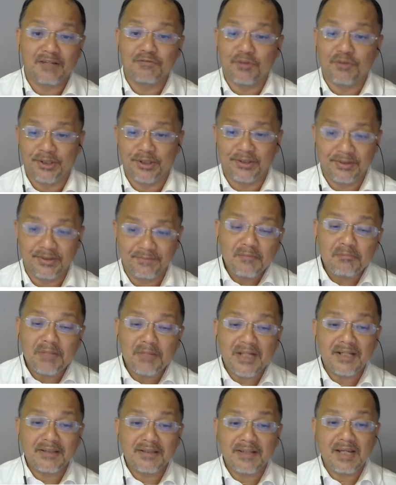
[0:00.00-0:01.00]
avoid.
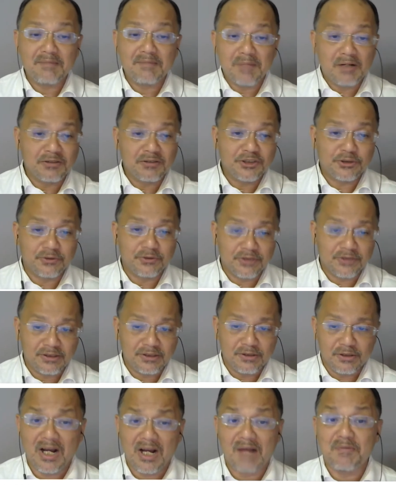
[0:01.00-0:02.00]
By the time our
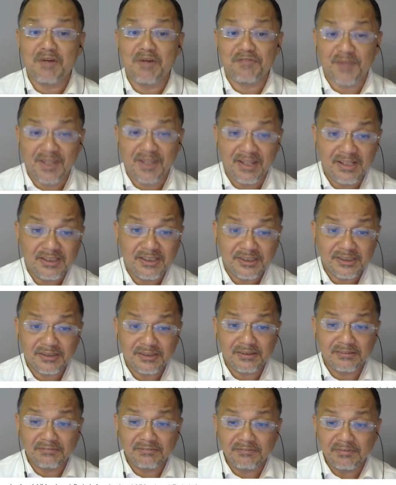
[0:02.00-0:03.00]
children come of age,
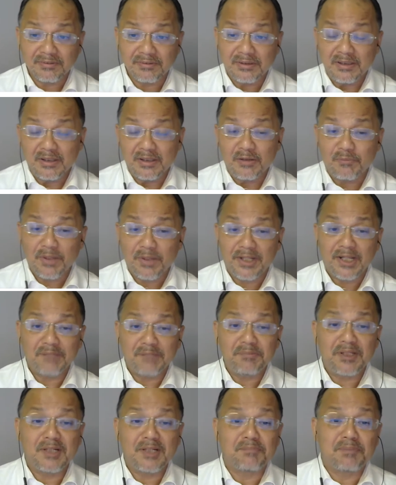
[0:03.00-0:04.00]
where
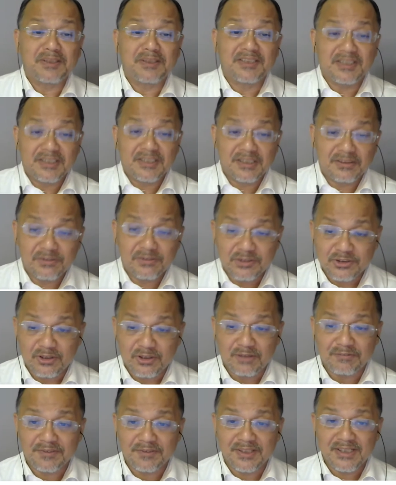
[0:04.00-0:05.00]
they'll be in a position to
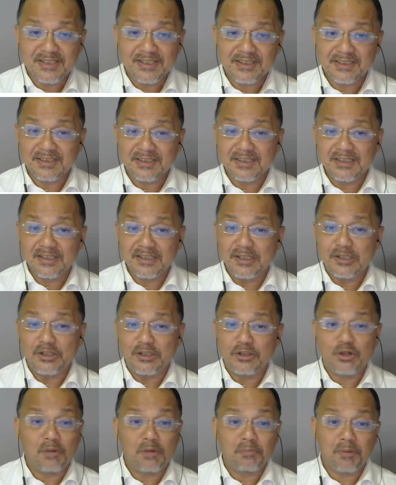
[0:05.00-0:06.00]
solve things,
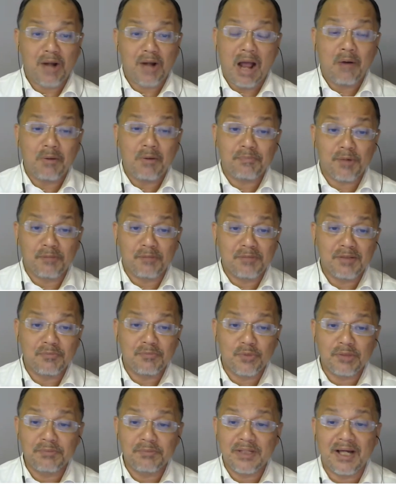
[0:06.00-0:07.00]
your, our problem
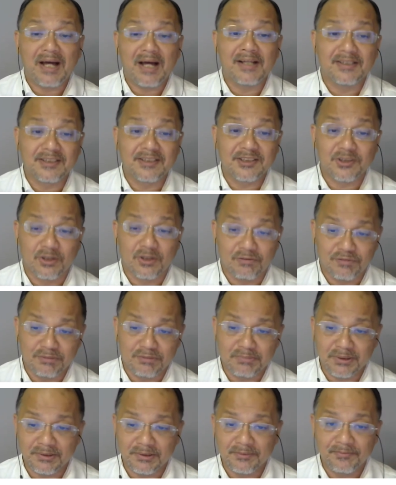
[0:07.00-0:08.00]
will be
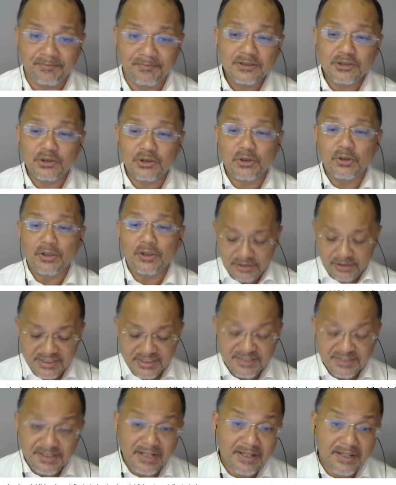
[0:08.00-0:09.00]
unsolvable. So
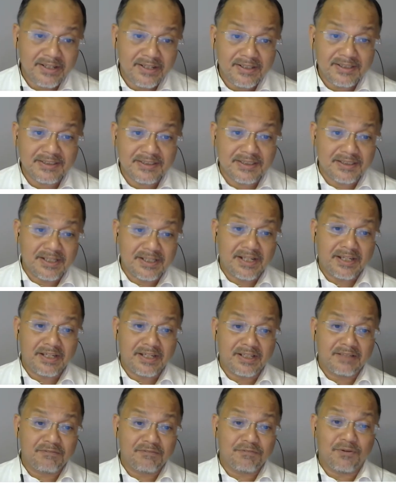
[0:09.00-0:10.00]
this decade is a
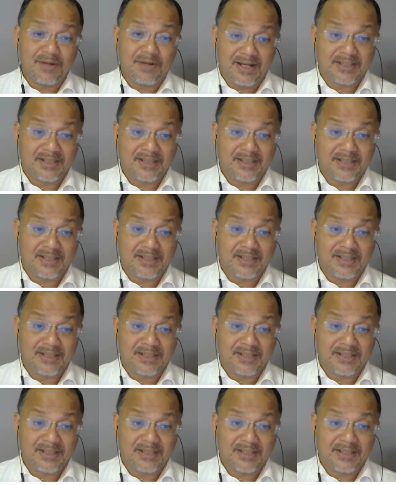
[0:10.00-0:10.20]
decade for